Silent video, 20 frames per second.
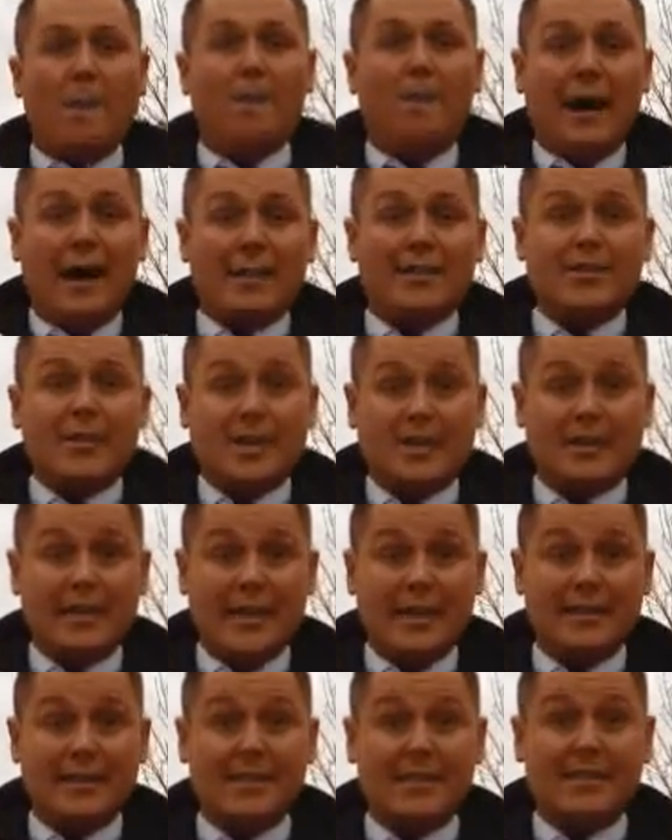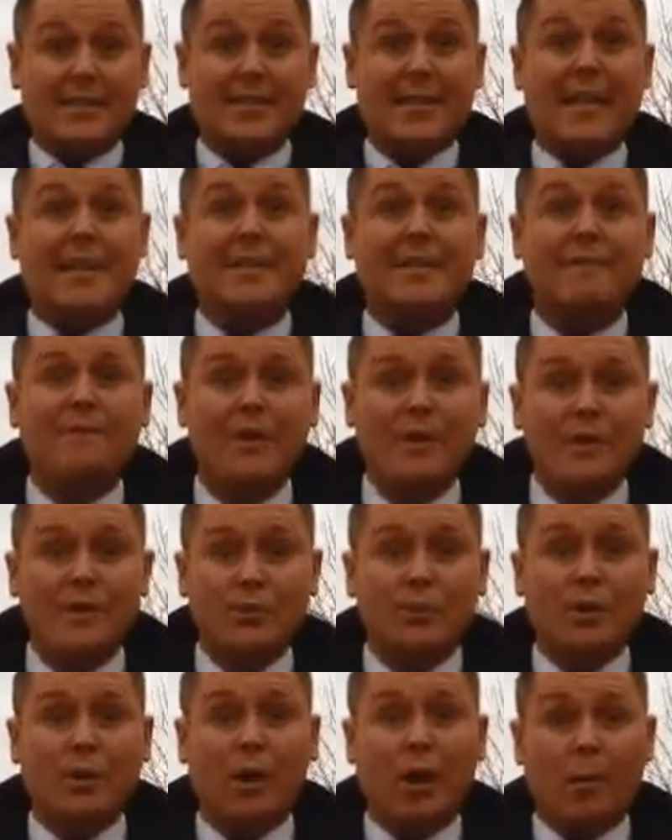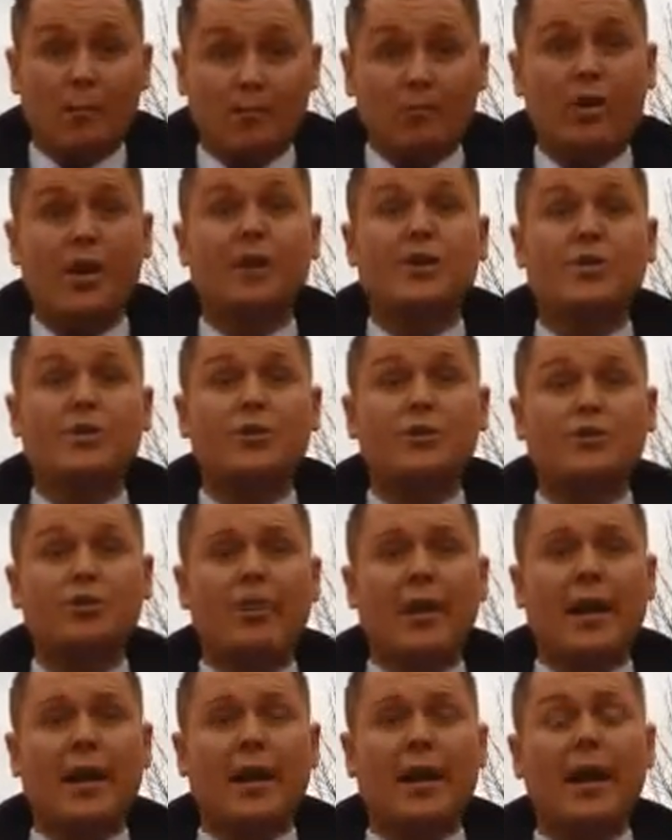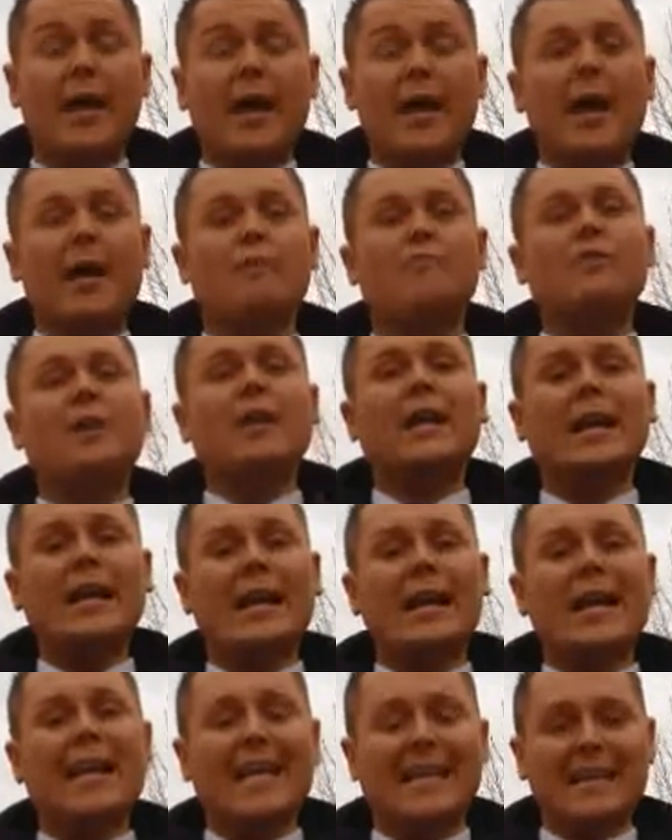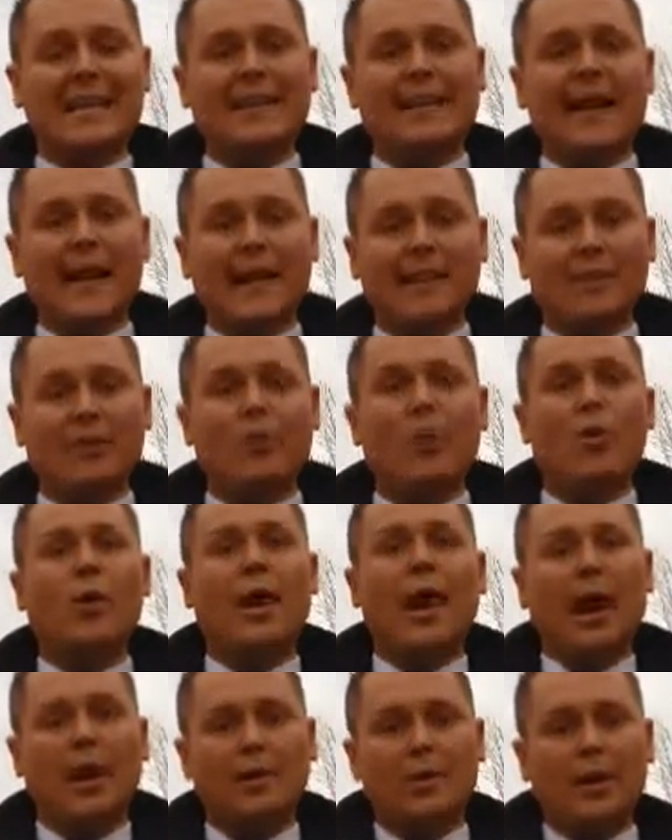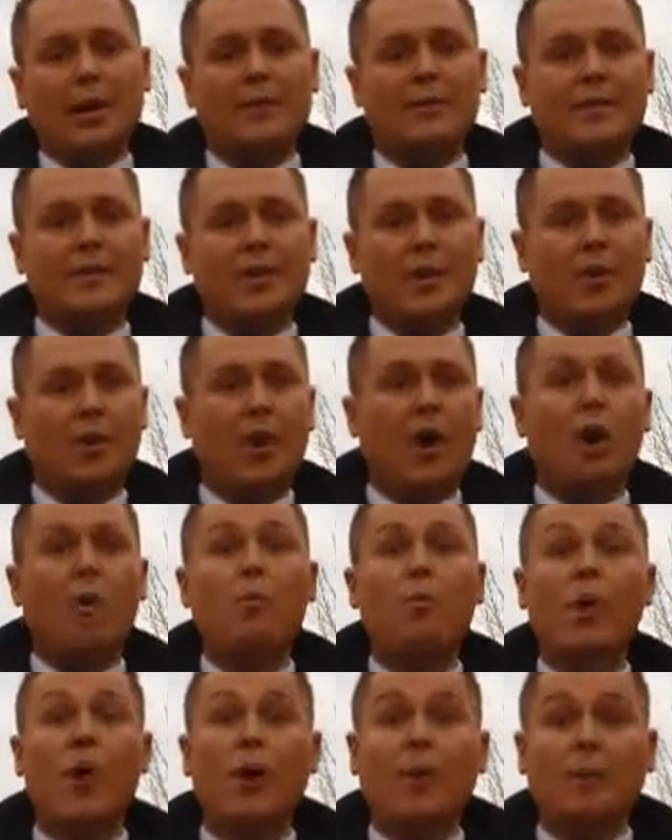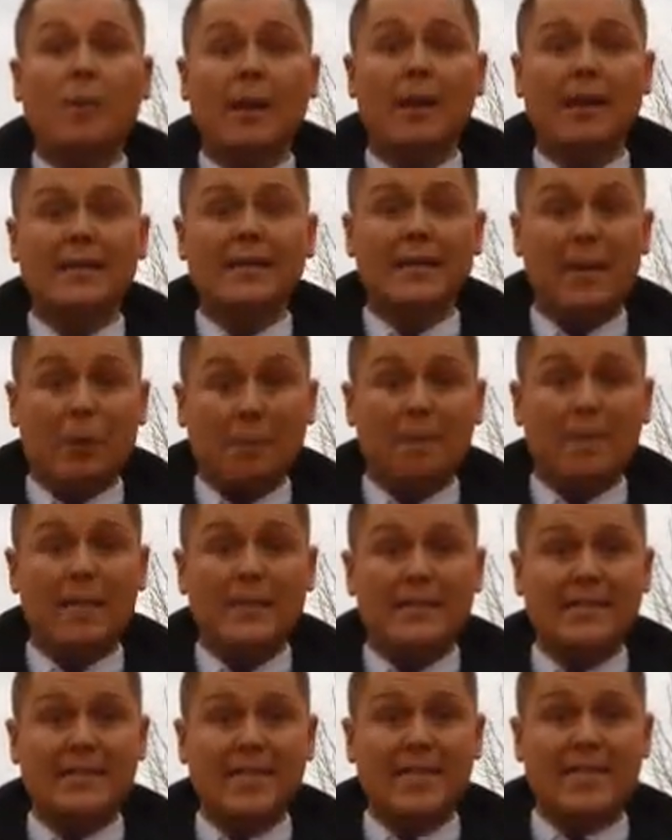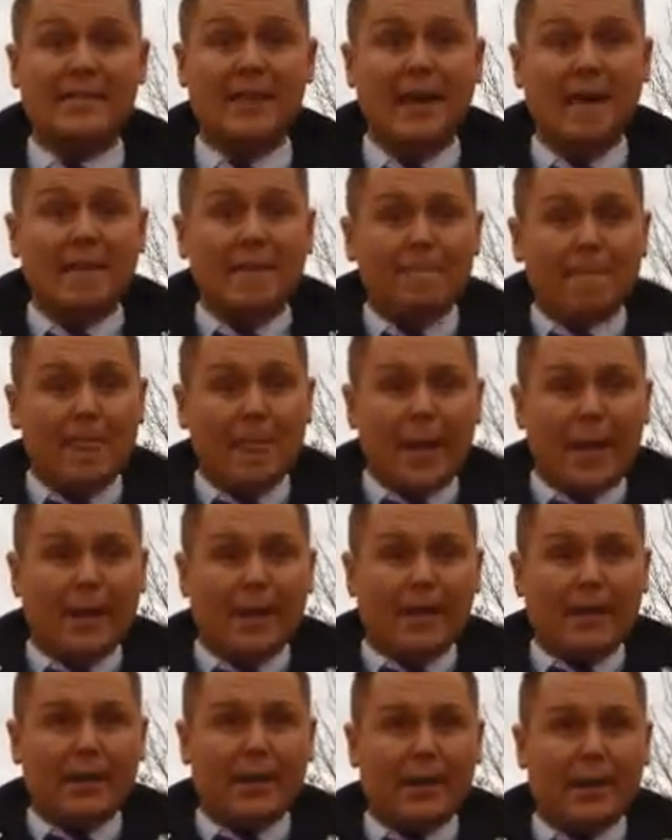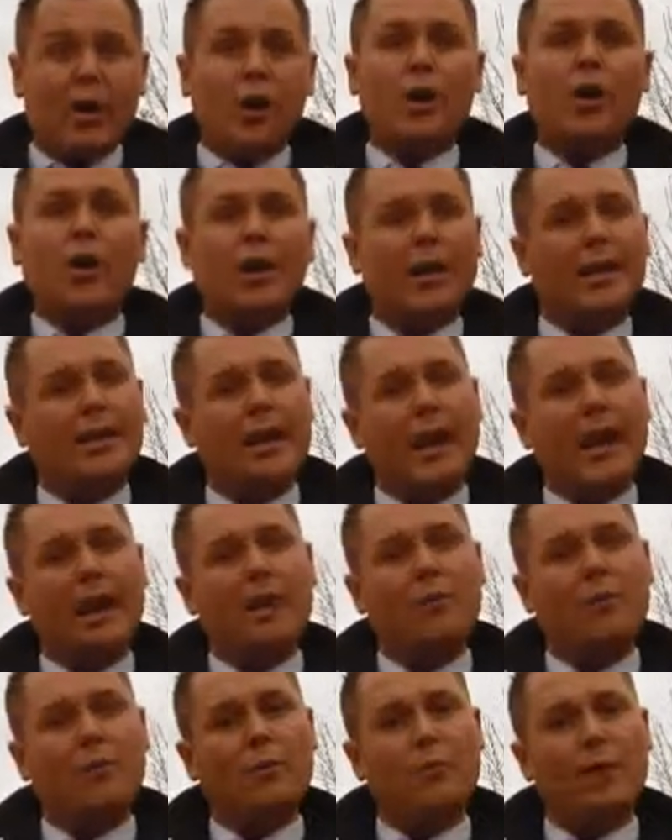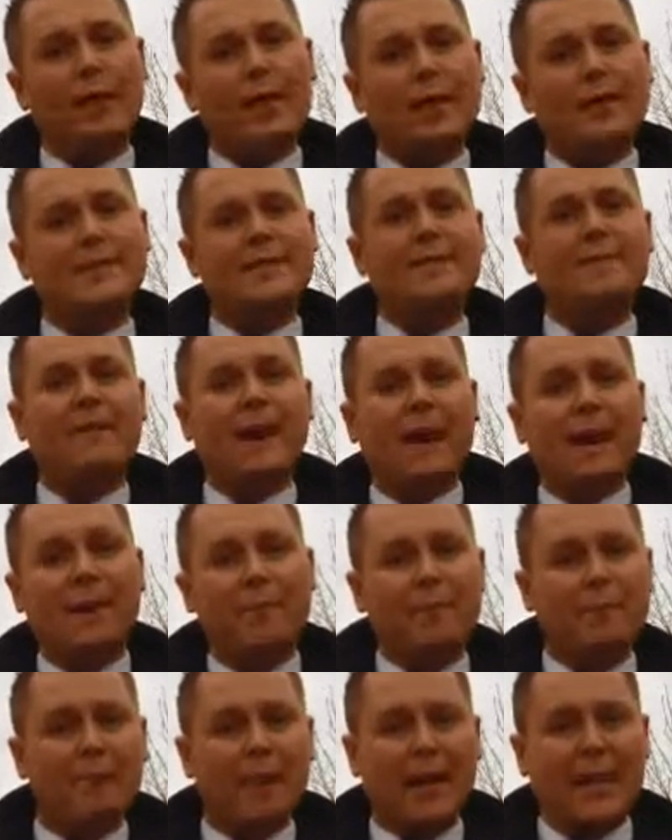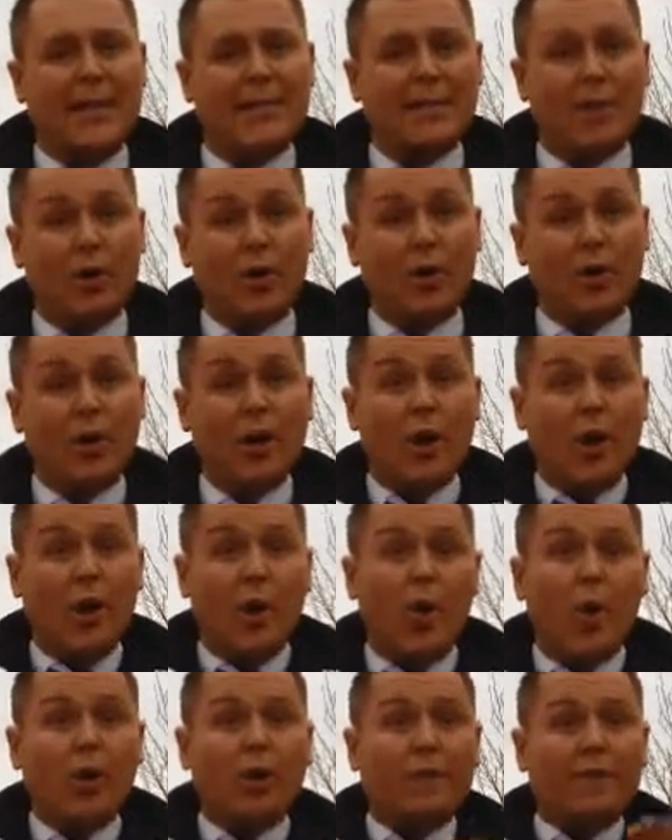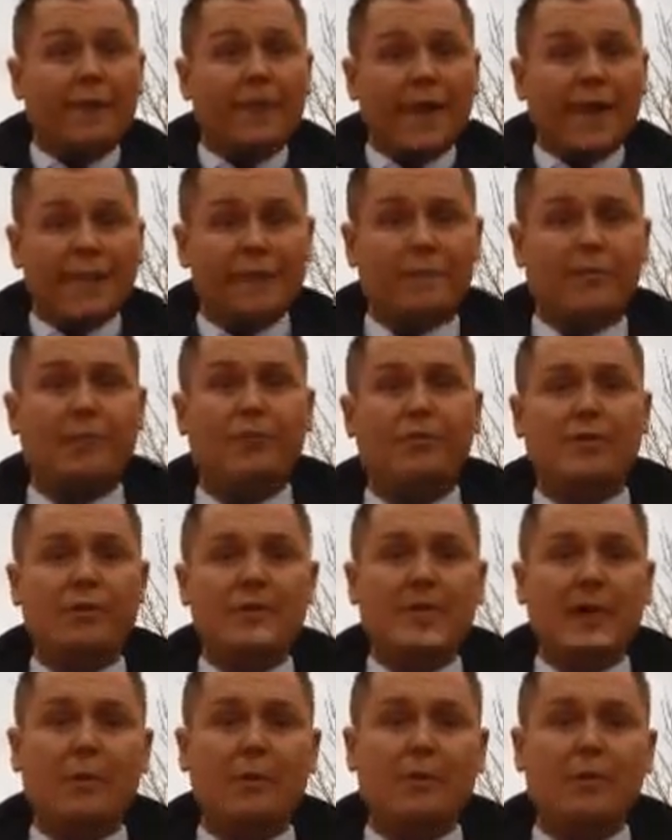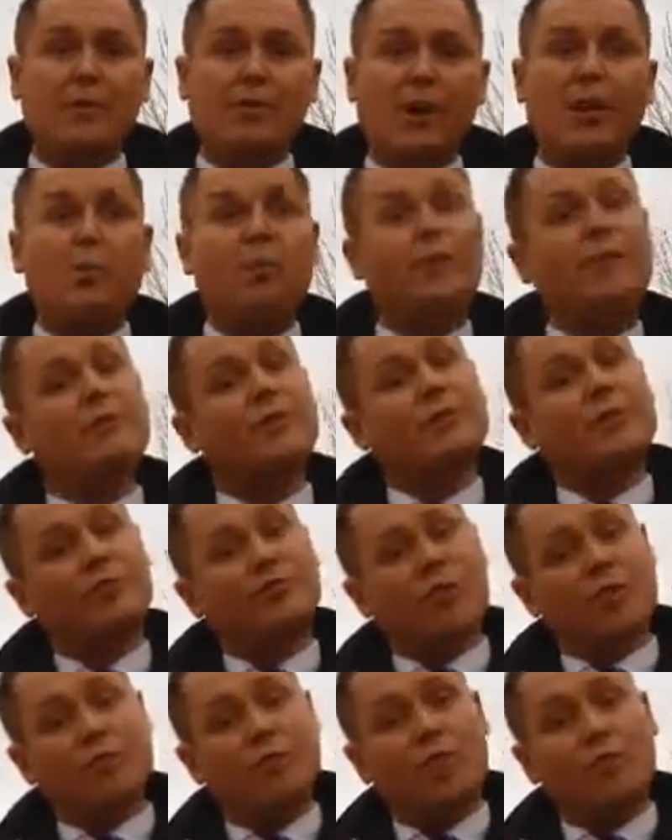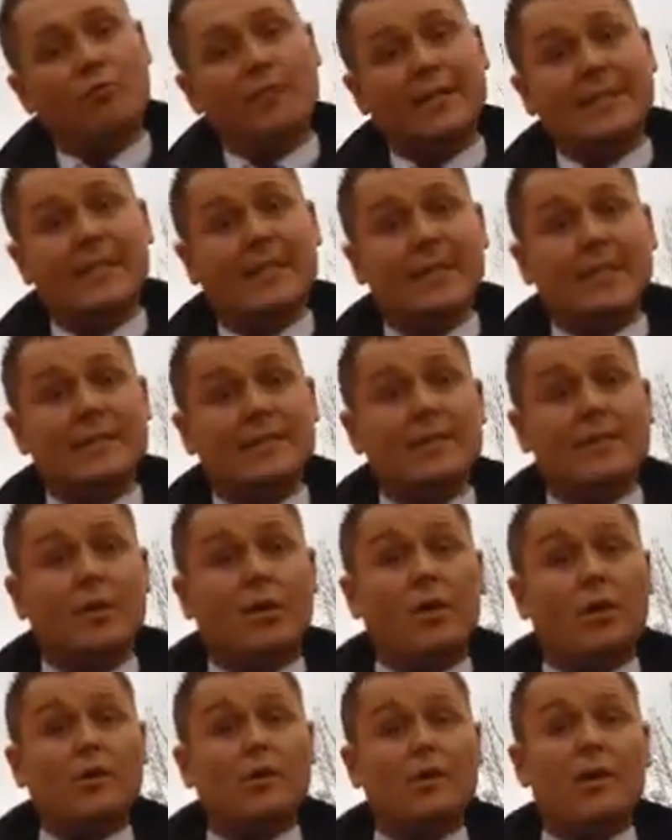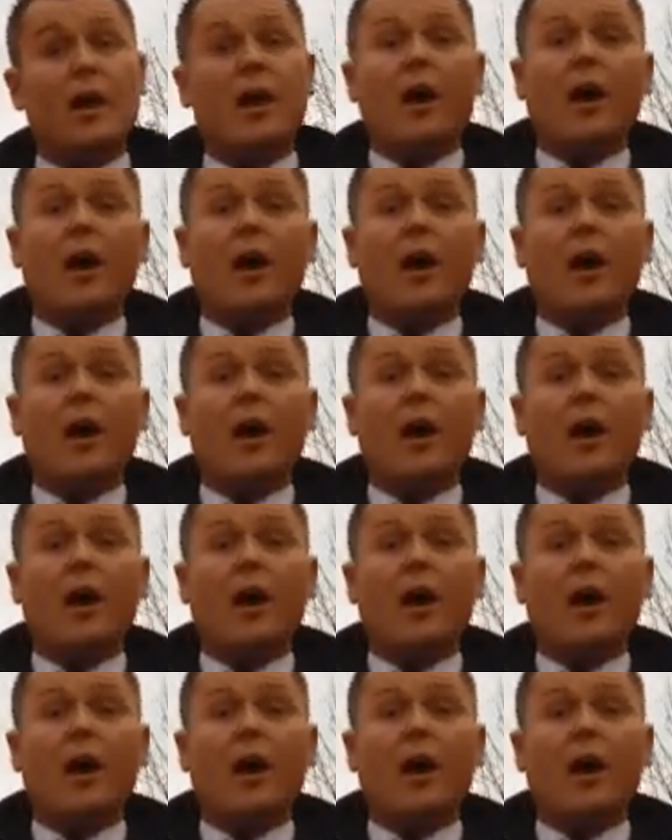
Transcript: my successes as an individual operations trainer, and really leading that and going out into our workplace and our business and looking at how we can develop based on all of the experience that we bring, whether it's across our retail stores,